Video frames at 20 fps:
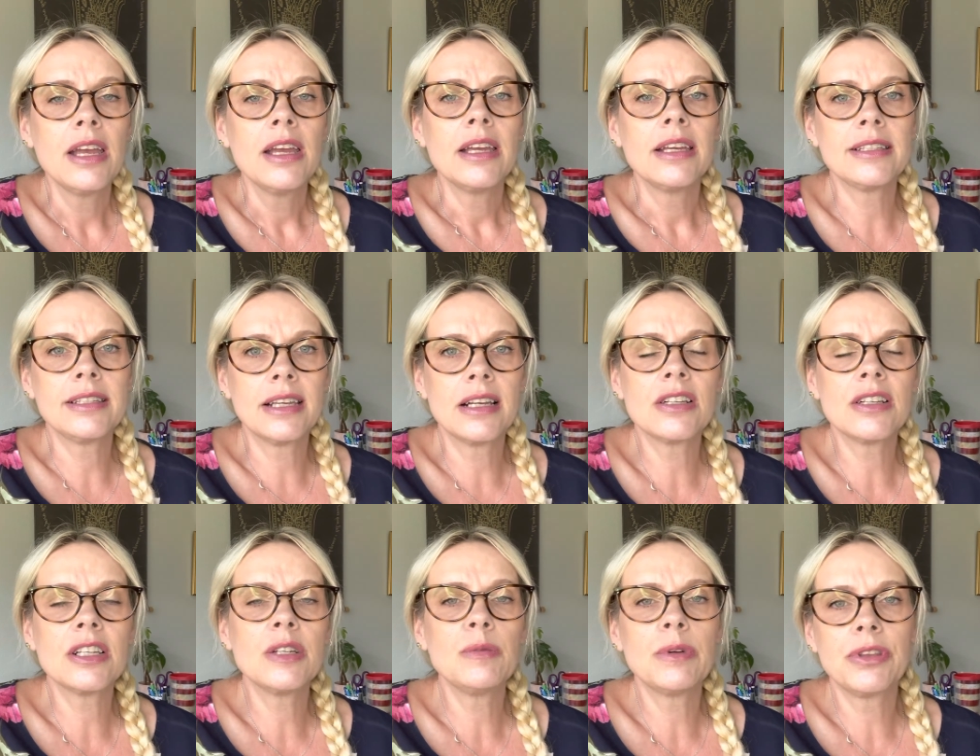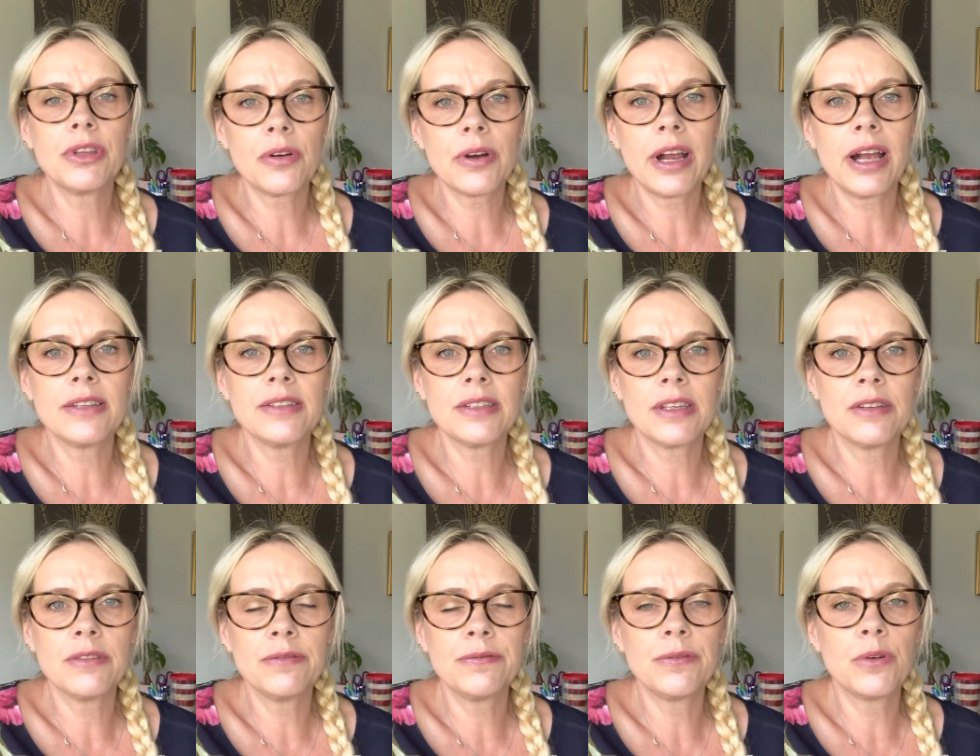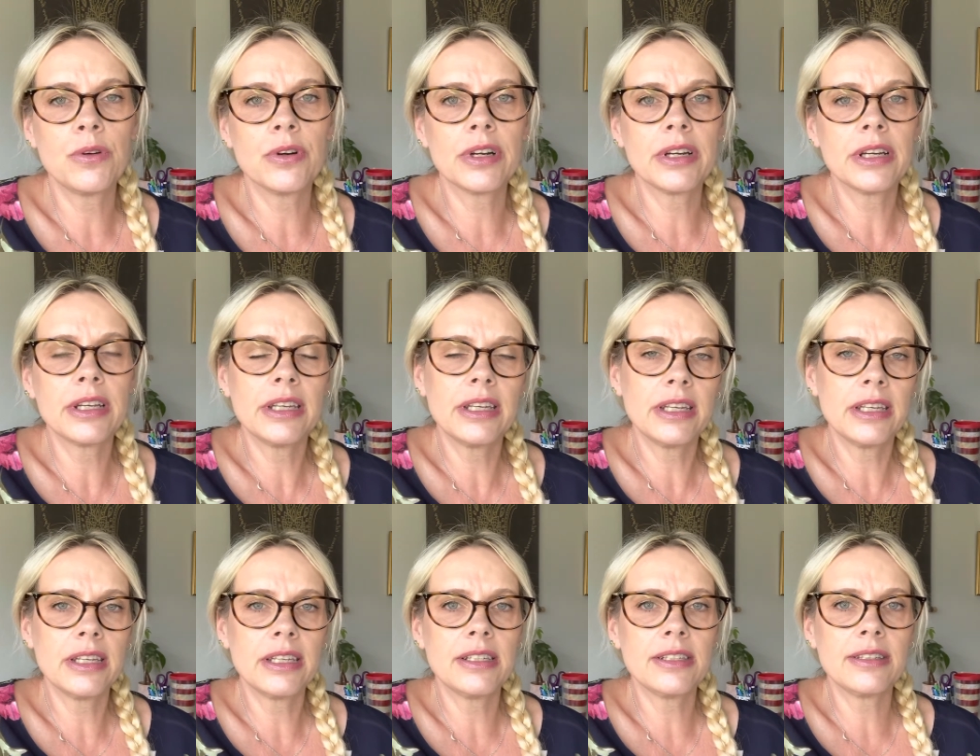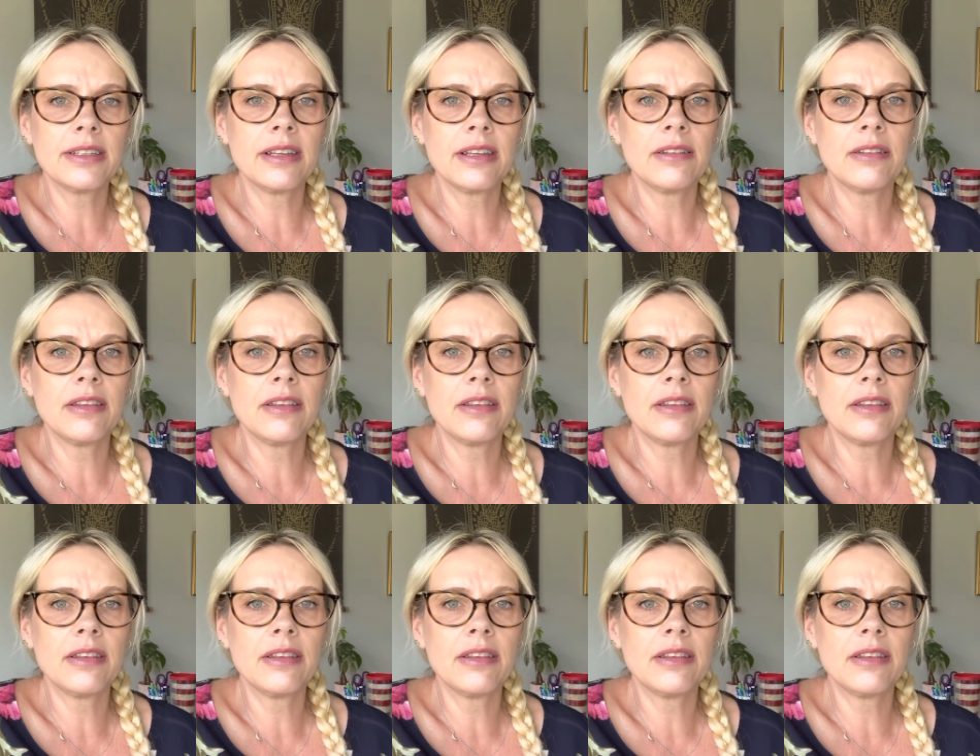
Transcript: Essentially what they're asking for is